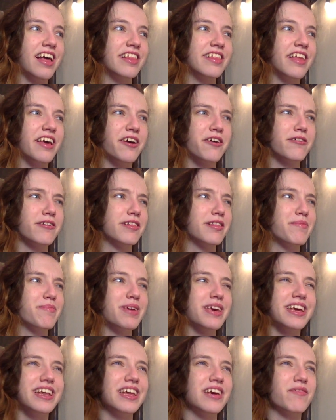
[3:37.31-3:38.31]
there at the
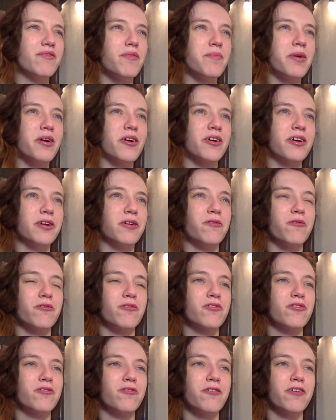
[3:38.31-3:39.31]
beginning of American
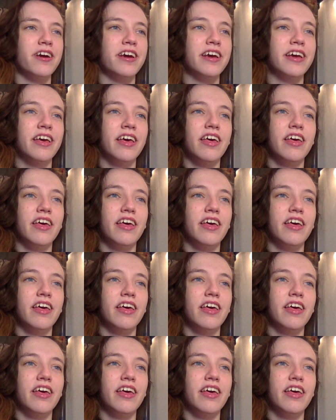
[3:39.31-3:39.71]
Horror Story.